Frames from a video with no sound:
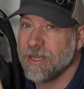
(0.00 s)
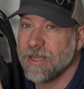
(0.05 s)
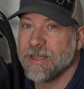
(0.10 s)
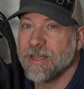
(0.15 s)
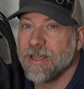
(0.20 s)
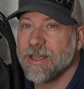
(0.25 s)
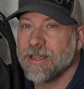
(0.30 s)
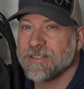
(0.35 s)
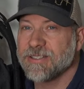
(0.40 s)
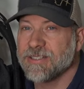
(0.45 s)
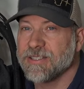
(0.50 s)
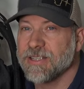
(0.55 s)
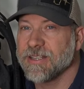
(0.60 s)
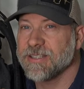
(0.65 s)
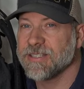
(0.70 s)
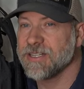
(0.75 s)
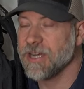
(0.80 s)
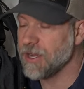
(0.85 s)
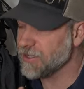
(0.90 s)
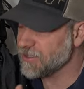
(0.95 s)

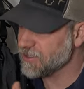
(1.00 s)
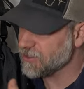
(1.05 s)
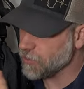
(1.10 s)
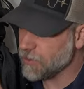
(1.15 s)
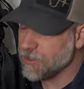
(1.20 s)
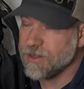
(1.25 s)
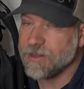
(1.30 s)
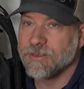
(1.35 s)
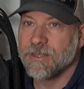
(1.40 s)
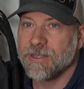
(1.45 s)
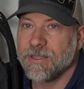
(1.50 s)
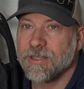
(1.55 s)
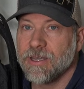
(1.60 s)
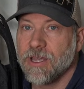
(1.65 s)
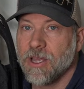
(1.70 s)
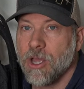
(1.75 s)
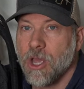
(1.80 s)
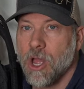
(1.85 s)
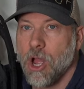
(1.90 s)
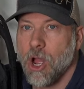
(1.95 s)
it's nice the way that
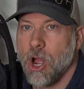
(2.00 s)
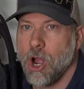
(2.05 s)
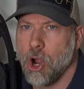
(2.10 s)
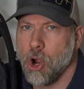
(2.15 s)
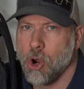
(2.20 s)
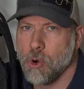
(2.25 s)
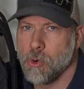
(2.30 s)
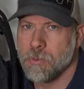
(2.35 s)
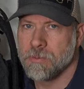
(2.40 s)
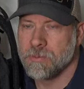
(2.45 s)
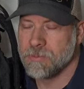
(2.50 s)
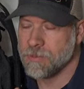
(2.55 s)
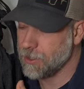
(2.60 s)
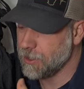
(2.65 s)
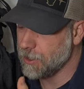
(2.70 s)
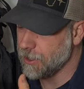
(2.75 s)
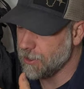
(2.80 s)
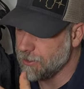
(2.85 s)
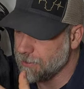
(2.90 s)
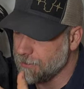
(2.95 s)
the Ohm
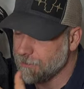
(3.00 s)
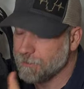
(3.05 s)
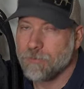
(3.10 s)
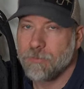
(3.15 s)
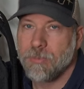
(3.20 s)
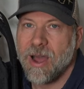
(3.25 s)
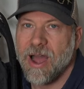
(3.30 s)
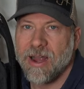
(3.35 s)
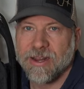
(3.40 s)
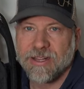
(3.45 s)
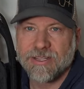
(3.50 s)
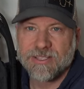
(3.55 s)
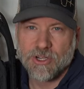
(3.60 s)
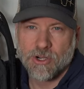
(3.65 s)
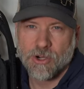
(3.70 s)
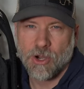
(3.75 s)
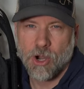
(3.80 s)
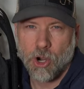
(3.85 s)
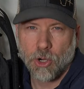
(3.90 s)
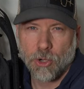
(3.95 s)
pockets
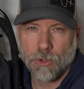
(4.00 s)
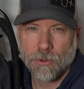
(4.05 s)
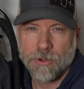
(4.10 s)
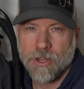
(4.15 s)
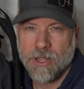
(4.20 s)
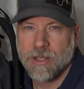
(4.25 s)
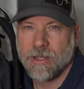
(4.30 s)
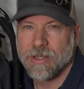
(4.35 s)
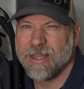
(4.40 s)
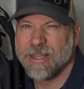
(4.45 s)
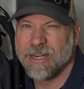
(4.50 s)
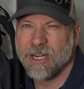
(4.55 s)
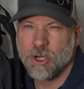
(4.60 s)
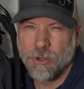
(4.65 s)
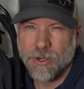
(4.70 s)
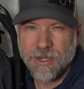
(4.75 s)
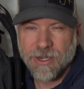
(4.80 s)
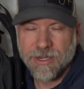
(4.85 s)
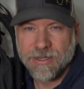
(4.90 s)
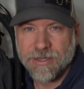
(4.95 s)
are
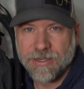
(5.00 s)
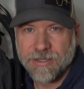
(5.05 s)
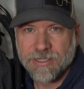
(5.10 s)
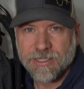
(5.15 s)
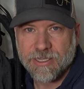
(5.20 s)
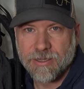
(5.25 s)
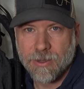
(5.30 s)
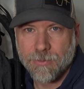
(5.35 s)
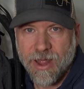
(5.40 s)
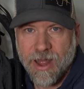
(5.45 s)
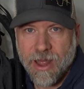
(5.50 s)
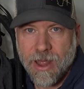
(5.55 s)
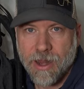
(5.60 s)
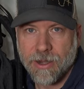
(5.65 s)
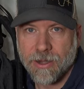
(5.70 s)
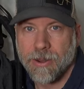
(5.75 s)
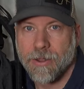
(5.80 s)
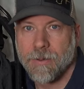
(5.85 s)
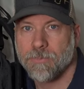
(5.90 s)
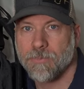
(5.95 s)
integrated into the
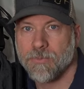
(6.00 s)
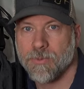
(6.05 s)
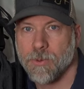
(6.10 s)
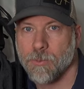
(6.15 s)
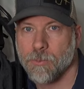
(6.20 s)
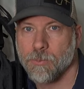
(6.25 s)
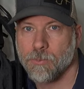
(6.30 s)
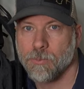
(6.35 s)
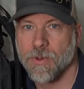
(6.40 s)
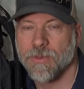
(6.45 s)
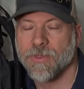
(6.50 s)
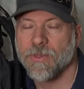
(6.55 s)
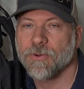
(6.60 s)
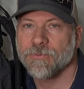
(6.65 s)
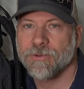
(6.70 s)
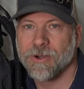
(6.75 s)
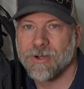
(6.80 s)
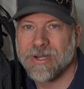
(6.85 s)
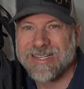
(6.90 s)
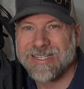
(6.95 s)
pack, but they're
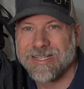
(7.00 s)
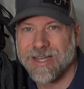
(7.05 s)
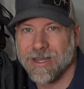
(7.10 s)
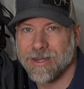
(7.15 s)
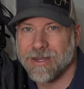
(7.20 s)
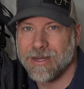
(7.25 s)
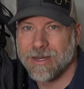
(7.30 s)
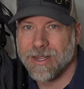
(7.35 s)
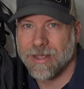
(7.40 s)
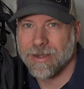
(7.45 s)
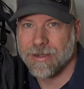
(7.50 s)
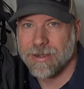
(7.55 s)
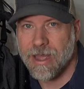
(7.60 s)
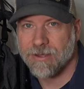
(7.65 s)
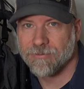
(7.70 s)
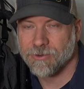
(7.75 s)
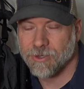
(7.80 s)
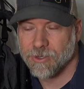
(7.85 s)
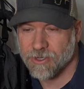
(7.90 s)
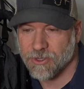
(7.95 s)
very tight and
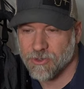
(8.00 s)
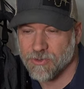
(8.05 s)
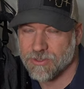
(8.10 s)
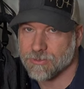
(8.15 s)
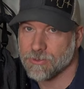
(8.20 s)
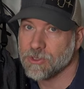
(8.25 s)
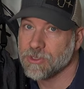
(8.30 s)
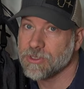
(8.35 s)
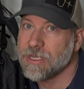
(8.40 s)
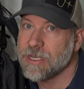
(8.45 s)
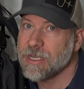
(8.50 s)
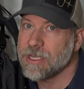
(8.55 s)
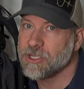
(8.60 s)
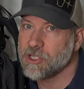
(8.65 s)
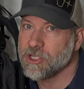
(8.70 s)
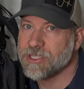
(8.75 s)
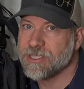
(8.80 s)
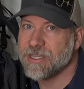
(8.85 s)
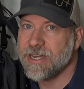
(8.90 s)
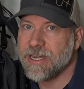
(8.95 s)
not very usable.
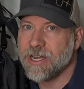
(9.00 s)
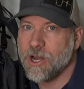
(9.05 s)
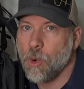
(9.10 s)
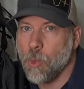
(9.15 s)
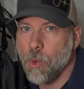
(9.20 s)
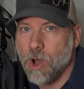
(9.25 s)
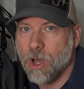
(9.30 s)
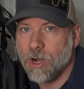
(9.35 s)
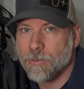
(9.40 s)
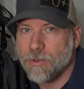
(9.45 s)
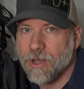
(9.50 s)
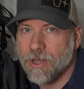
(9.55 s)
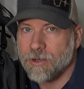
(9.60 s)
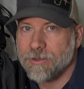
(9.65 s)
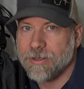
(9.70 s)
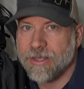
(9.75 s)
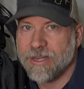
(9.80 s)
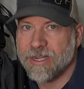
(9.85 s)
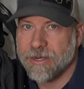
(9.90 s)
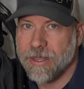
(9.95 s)
Just getting a water
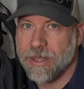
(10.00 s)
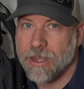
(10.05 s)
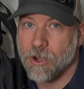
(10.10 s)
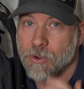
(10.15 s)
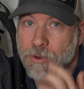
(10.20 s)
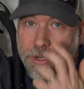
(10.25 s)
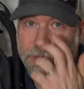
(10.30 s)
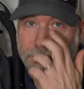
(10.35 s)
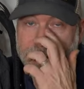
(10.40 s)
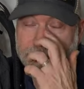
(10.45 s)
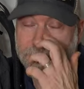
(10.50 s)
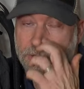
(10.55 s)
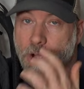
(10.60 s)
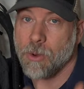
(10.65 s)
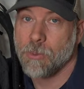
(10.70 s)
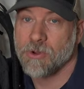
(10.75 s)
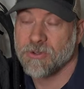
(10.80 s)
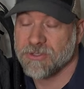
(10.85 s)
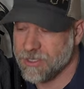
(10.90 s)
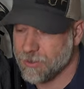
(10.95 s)
bottle in and out is
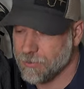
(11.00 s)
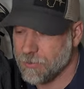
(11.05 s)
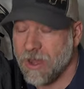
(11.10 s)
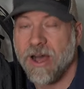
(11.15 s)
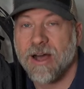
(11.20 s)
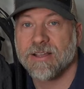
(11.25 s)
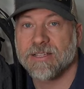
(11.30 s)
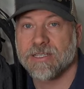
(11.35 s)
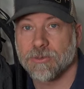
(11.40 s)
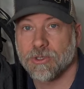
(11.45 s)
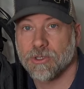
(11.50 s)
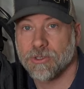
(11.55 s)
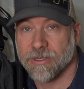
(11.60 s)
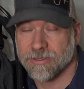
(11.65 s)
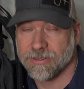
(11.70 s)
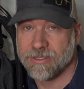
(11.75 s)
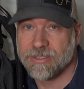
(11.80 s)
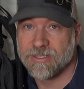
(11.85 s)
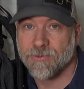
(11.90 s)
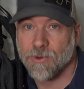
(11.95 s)
almost impossible,
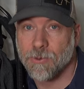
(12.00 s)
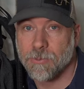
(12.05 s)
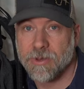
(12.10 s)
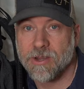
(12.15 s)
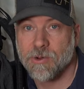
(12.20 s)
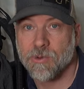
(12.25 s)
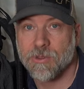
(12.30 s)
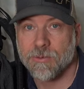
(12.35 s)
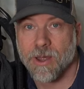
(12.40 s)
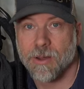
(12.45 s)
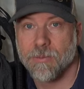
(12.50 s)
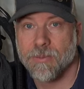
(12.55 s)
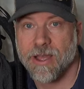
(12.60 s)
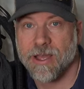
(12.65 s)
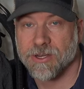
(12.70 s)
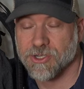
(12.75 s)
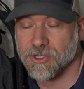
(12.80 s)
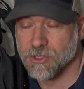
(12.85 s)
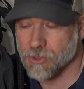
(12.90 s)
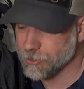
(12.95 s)
at least for me with my
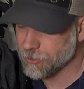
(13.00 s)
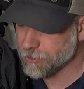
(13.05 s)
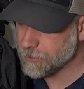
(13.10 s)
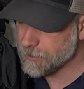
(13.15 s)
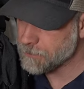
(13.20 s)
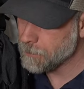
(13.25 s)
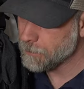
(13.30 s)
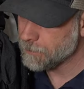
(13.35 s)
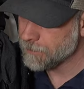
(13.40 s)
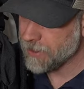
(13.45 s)
bad shoulder.